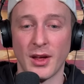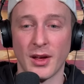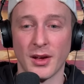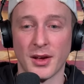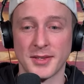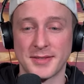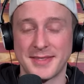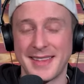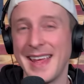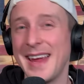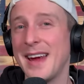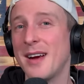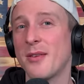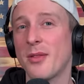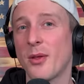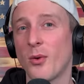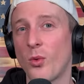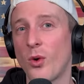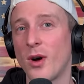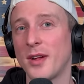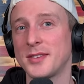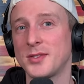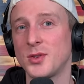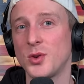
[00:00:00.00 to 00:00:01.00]
because they are the
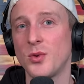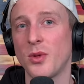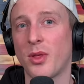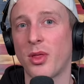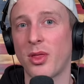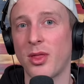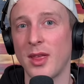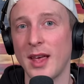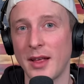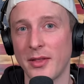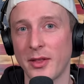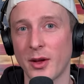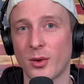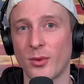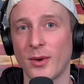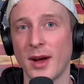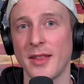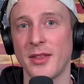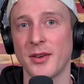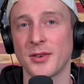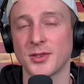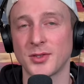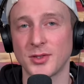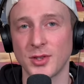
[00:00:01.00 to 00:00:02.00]
ones who think they're
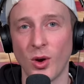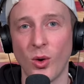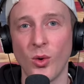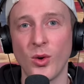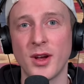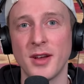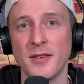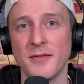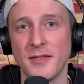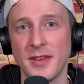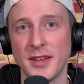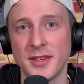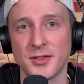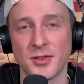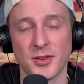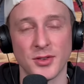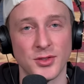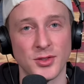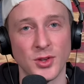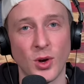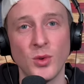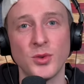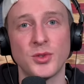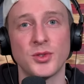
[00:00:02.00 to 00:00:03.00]
right. They're so convinced, they're
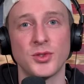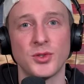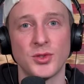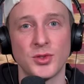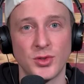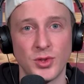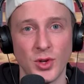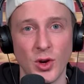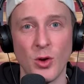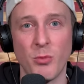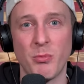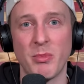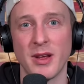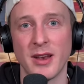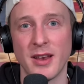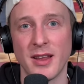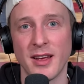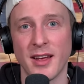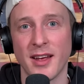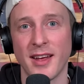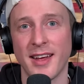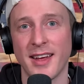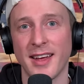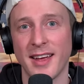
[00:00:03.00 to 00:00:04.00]
so stupid
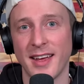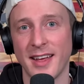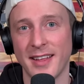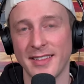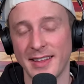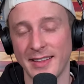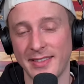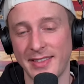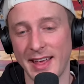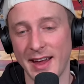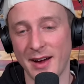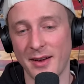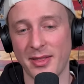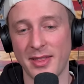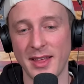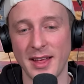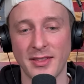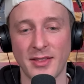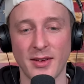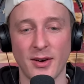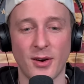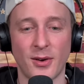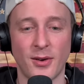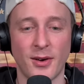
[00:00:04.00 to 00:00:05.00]
that they think
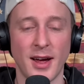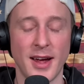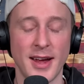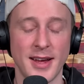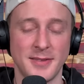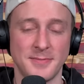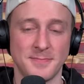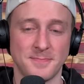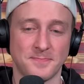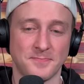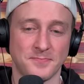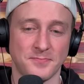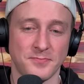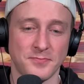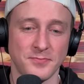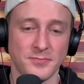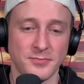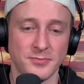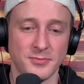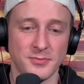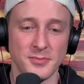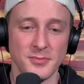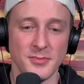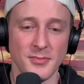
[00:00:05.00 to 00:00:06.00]
they're right.
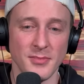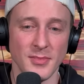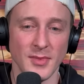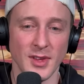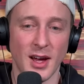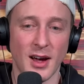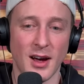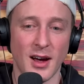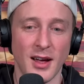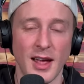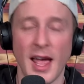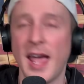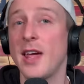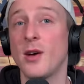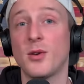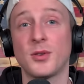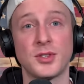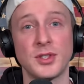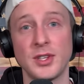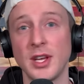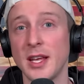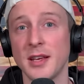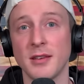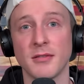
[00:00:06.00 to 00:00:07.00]

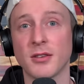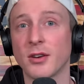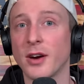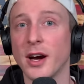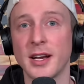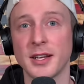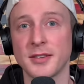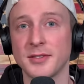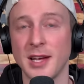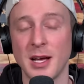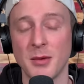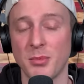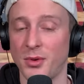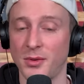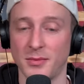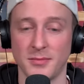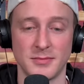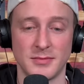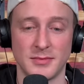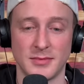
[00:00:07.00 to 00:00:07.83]
AOC, great example.